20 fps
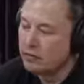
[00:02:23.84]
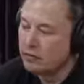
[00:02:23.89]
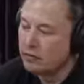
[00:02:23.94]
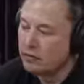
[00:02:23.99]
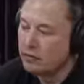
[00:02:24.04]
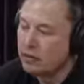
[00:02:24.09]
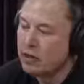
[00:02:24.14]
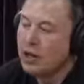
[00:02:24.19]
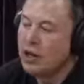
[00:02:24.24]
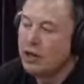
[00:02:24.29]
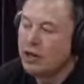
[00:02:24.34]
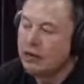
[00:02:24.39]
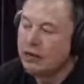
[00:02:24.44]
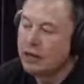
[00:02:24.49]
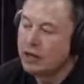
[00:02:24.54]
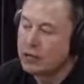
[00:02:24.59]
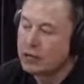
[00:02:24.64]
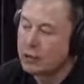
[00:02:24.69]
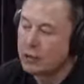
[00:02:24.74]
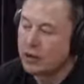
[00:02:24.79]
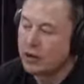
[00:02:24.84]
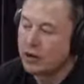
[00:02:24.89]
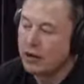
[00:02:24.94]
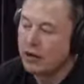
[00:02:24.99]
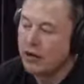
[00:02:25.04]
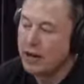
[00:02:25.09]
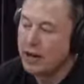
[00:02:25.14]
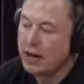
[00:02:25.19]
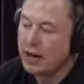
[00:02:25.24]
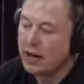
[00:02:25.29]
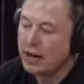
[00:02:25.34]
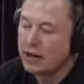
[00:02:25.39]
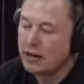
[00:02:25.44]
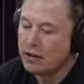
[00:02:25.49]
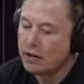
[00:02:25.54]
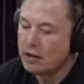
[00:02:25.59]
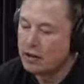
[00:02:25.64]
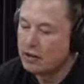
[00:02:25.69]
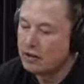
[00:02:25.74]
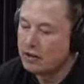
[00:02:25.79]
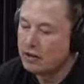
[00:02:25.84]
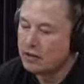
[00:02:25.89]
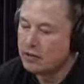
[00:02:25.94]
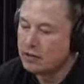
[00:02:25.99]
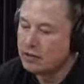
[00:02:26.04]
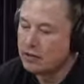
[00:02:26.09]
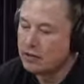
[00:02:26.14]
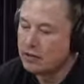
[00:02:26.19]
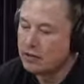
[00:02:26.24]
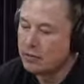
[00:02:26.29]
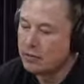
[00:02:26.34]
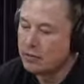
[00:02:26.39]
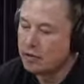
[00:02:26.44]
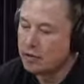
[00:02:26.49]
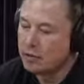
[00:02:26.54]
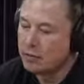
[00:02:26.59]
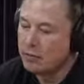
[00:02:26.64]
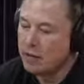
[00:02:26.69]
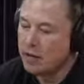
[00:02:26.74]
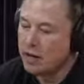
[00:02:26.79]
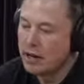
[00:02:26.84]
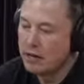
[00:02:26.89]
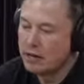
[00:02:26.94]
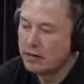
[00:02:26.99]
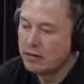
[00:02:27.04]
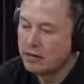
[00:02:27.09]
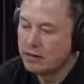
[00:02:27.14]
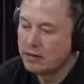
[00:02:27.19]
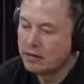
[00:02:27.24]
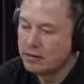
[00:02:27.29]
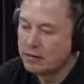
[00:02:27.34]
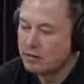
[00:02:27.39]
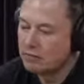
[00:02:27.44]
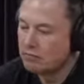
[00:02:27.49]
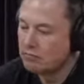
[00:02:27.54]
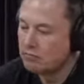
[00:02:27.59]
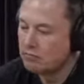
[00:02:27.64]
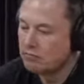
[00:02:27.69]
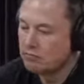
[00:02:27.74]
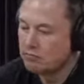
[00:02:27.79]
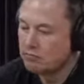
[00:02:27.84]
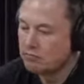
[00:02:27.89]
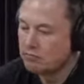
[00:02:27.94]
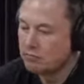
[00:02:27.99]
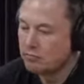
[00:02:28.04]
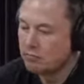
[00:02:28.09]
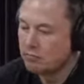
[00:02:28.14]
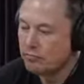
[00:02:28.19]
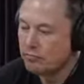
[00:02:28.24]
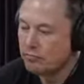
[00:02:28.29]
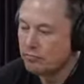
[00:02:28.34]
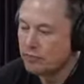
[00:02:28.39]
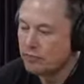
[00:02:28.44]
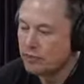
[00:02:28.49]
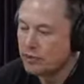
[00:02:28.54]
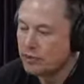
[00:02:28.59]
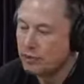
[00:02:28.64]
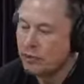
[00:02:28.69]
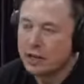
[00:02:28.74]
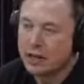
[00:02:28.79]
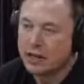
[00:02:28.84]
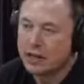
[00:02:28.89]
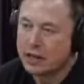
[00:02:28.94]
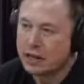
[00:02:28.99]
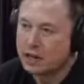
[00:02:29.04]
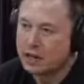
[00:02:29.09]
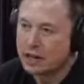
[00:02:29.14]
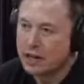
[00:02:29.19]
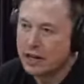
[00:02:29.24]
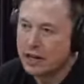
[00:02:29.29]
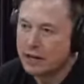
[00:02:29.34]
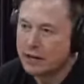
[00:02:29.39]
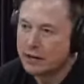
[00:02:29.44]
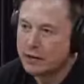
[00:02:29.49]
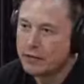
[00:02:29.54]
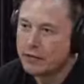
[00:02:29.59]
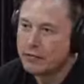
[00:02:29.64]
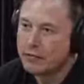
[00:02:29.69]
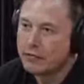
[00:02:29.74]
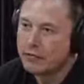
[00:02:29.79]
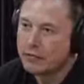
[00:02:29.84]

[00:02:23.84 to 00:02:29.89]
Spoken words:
yeah. The device we're working on right now is about an inch in diameter.